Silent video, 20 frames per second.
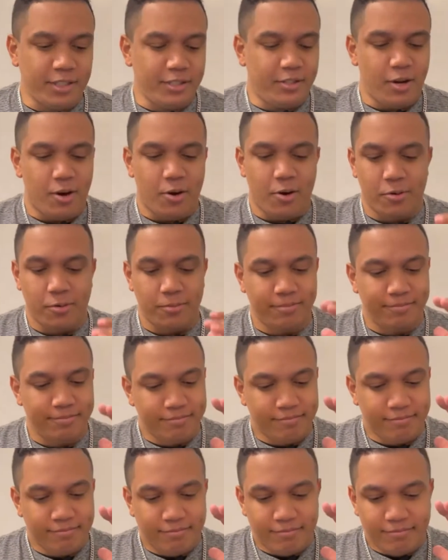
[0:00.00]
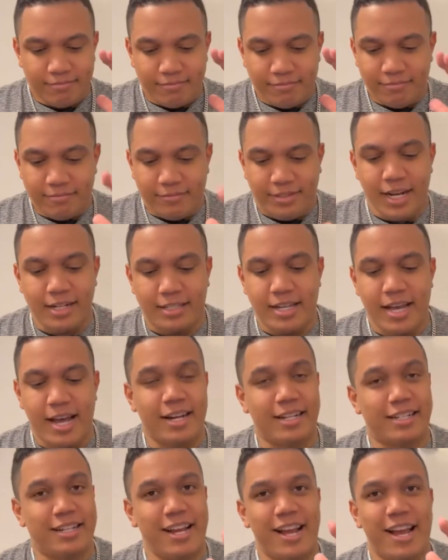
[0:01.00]
So 6
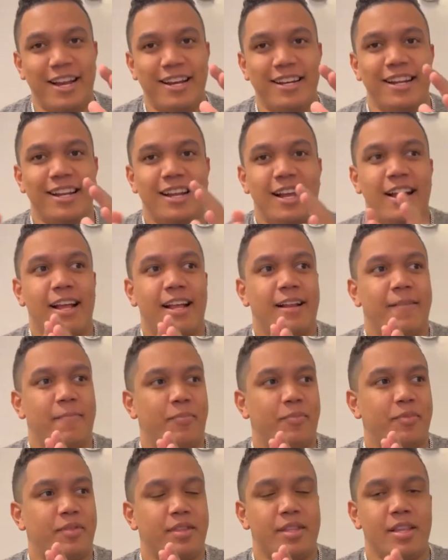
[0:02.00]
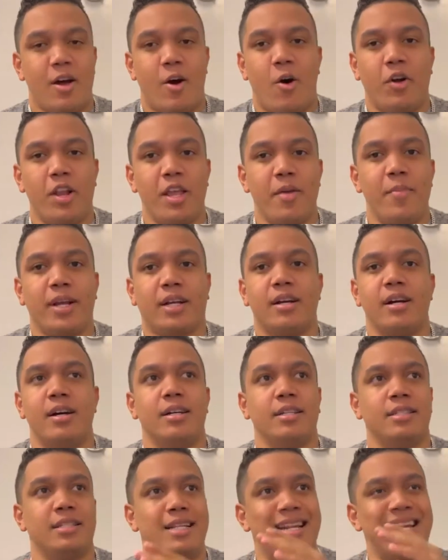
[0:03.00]
out of 10, only
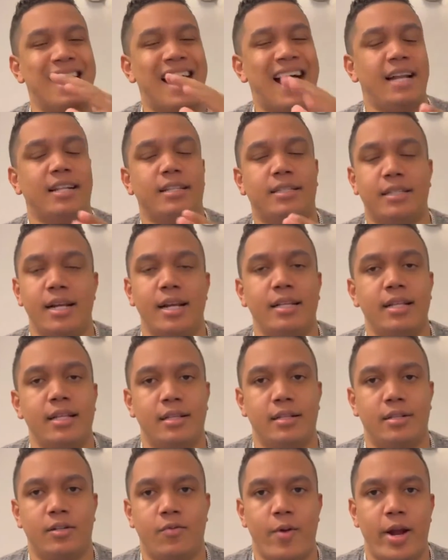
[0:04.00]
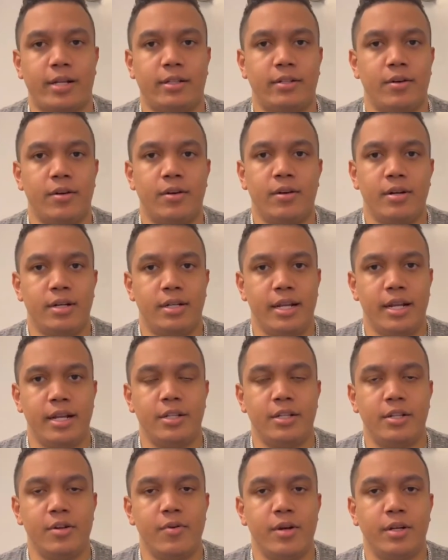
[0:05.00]
because, not saying that the director
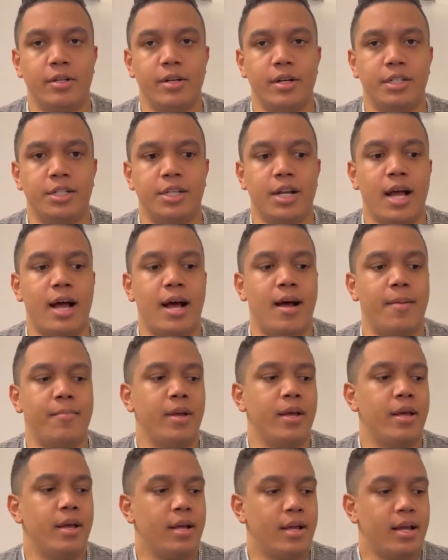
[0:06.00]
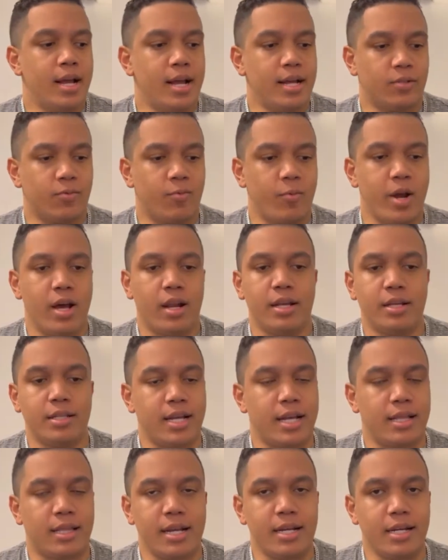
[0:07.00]
didn't do a good job as well
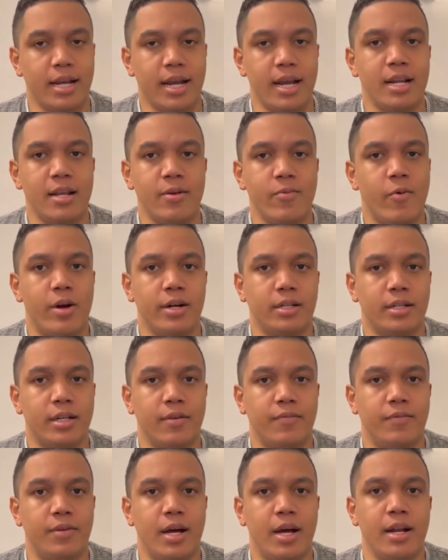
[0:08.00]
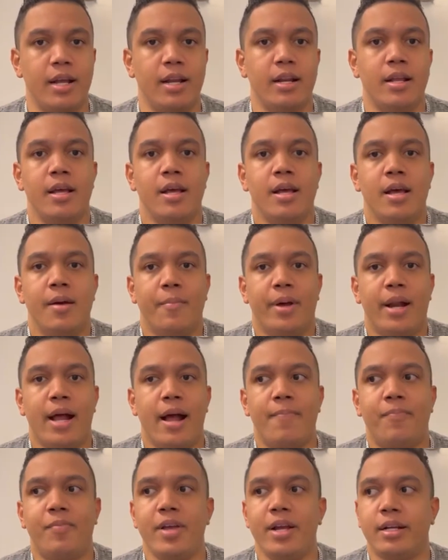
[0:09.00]
as I think anyone could have done it, but
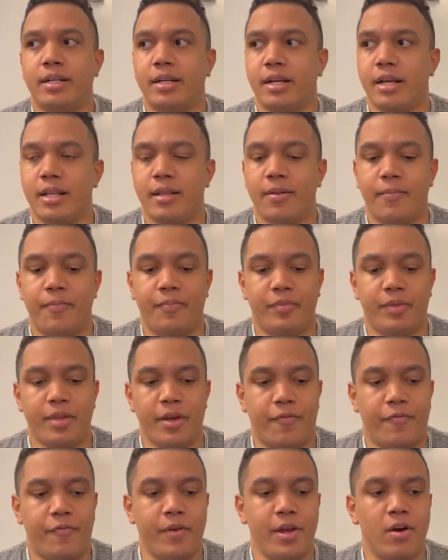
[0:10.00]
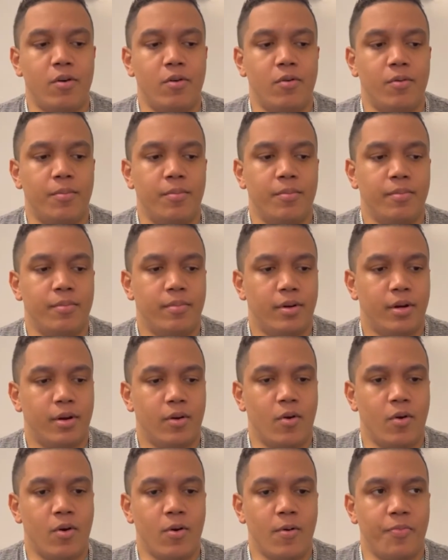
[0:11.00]
I think the film,
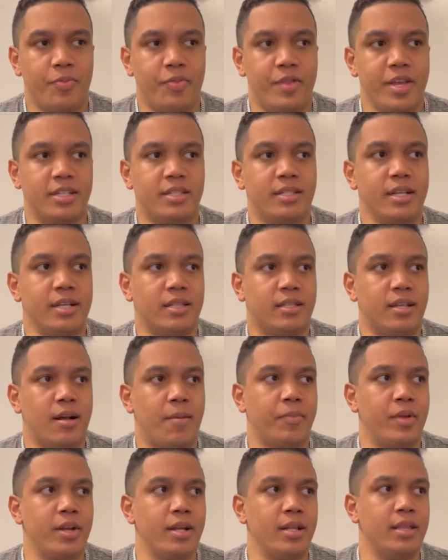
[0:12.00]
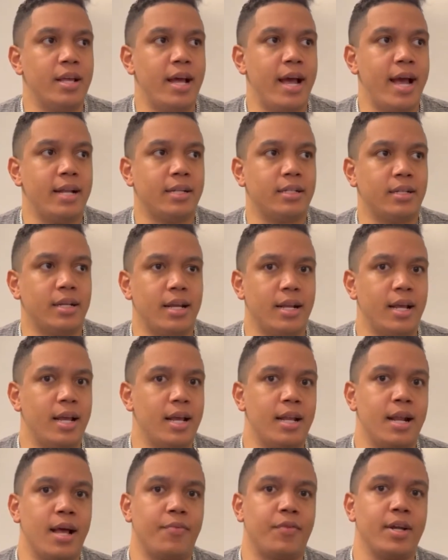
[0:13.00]
or this is something that,
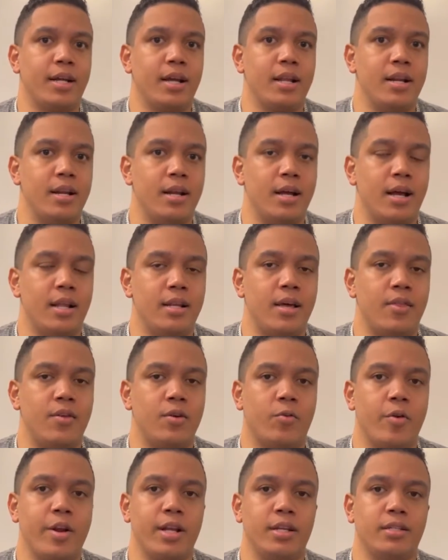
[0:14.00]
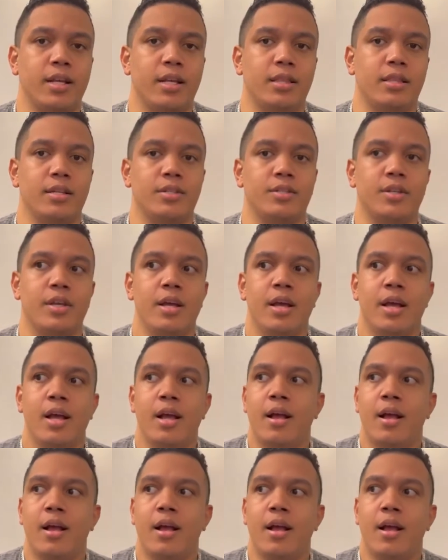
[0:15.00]
and I think another critic said this,